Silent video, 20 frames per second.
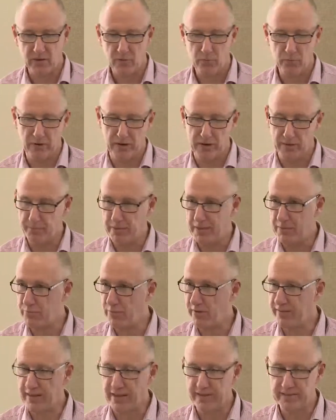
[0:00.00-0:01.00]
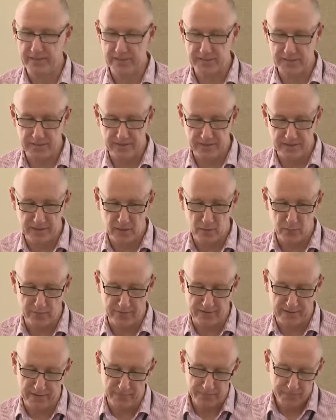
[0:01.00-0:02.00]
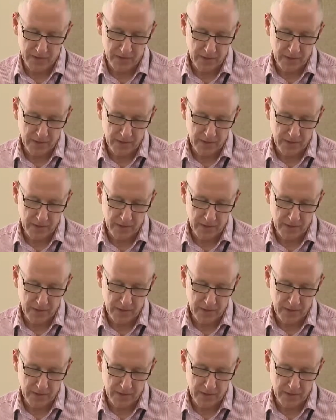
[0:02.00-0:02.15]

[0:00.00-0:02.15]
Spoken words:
will be presented to the user.